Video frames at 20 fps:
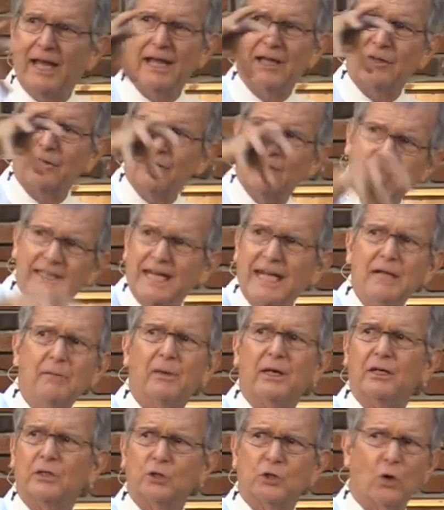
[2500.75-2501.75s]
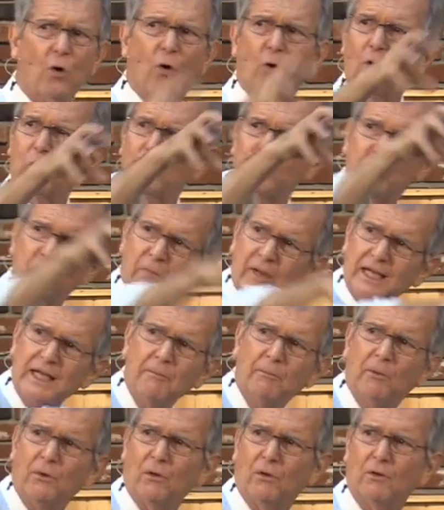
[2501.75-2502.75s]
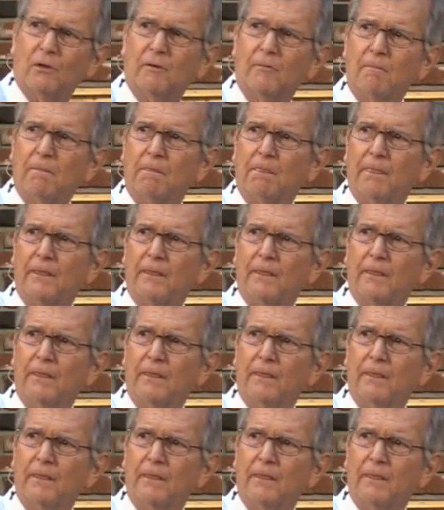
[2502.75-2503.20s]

and the demons or the people.